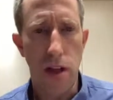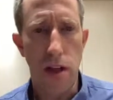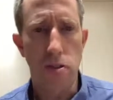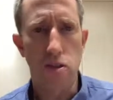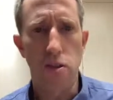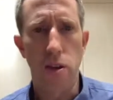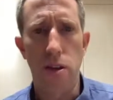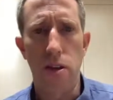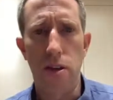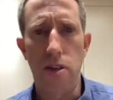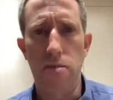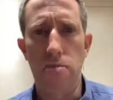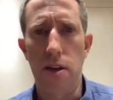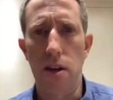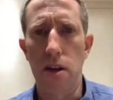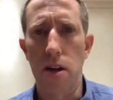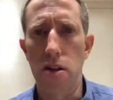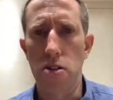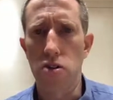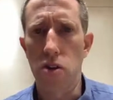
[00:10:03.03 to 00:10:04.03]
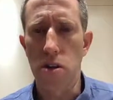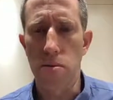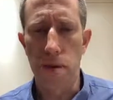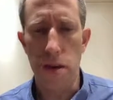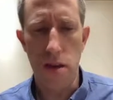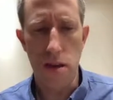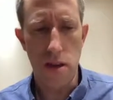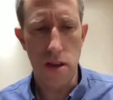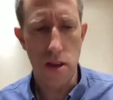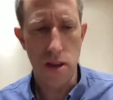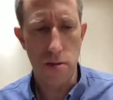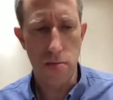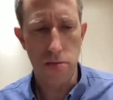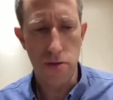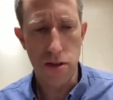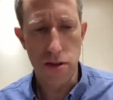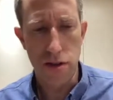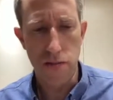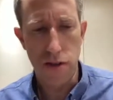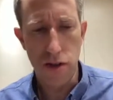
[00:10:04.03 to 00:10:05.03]
I'll try to make the
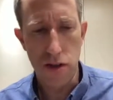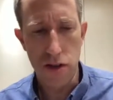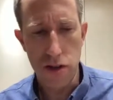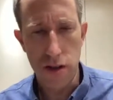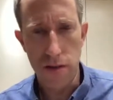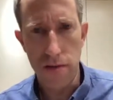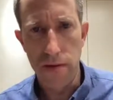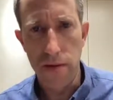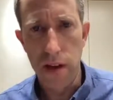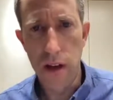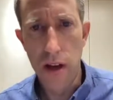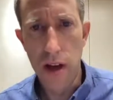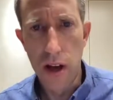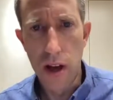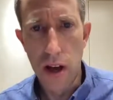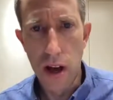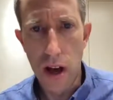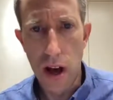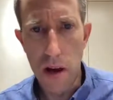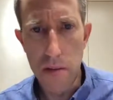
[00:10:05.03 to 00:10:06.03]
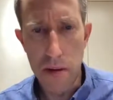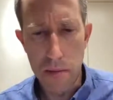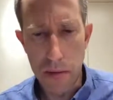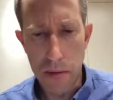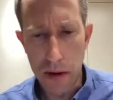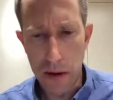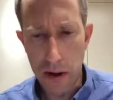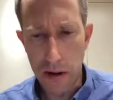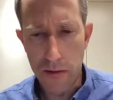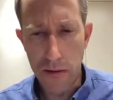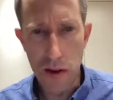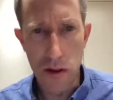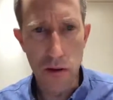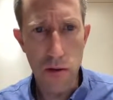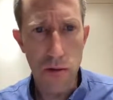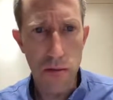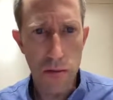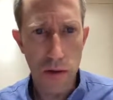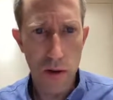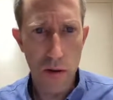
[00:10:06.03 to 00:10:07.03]
printed version a bit bigger for
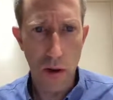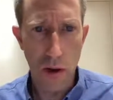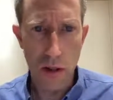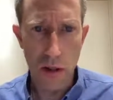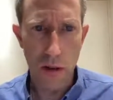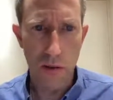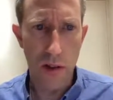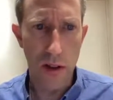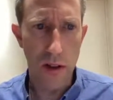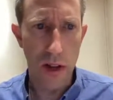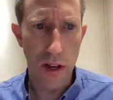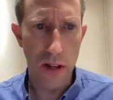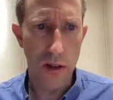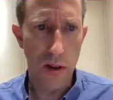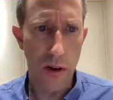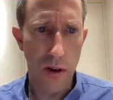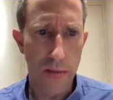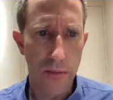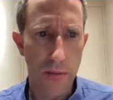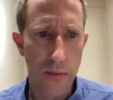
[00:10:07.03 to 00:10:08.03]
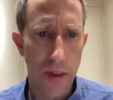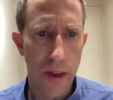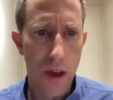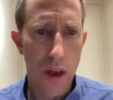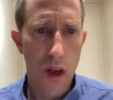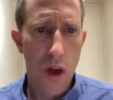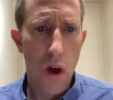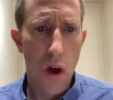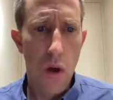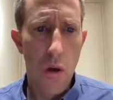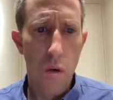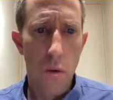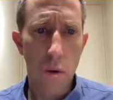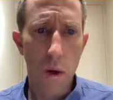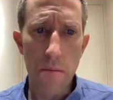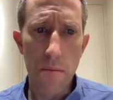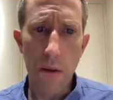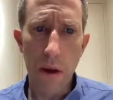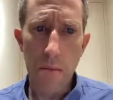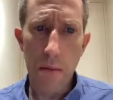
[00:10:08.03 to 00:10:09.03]
you. You also have the link to it.
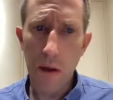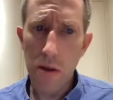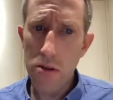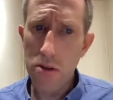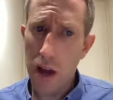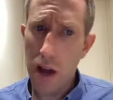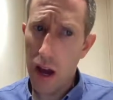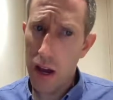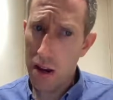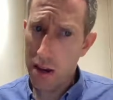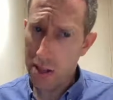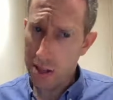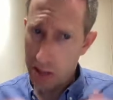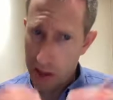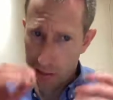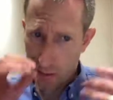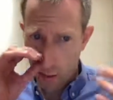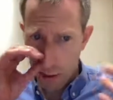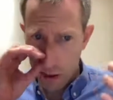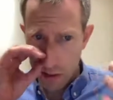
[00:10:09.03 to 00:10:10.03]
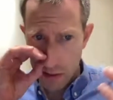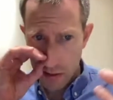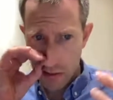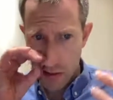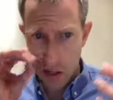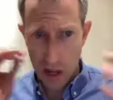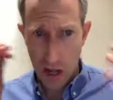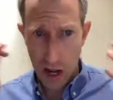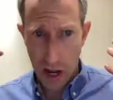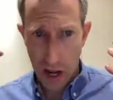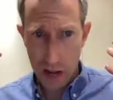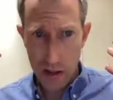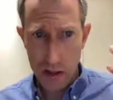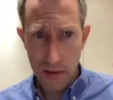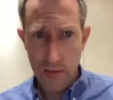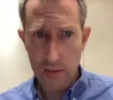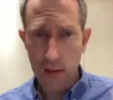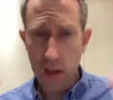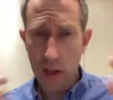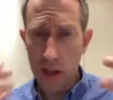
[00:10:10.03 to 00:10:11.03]
When my mother died, and it's in the voice of this child,
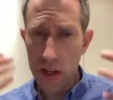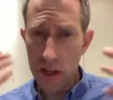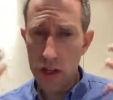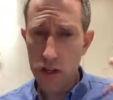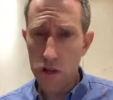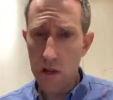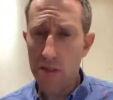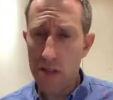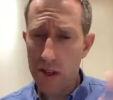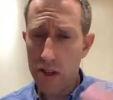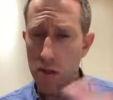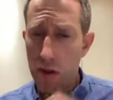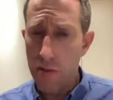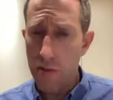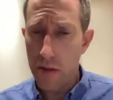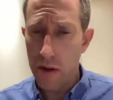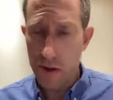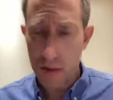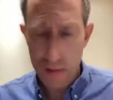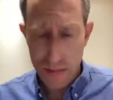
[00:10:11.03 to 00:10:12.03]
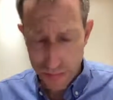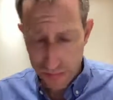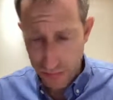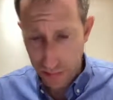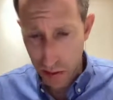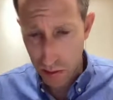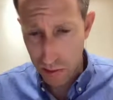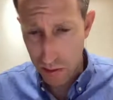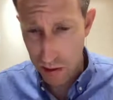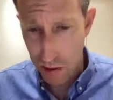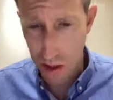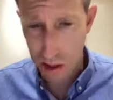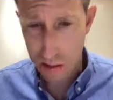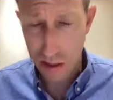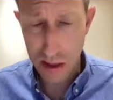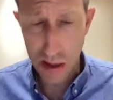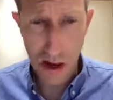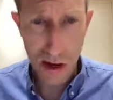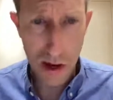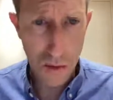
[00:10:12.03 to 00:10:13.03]
chimney sweepers, and we'll talk
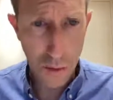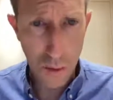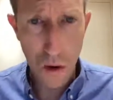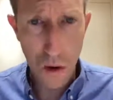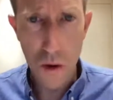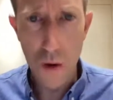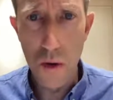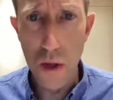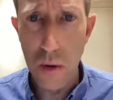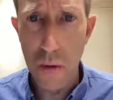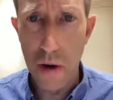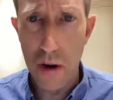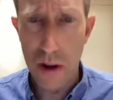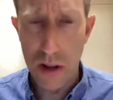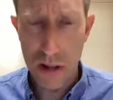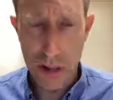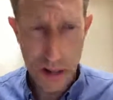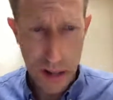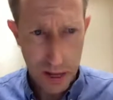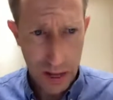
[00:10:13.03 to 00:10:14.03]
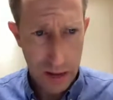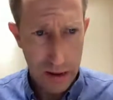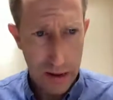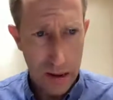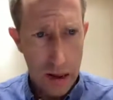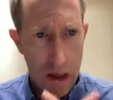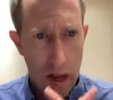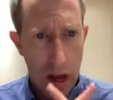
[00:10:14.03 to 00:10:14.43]
about that, who they were in a second,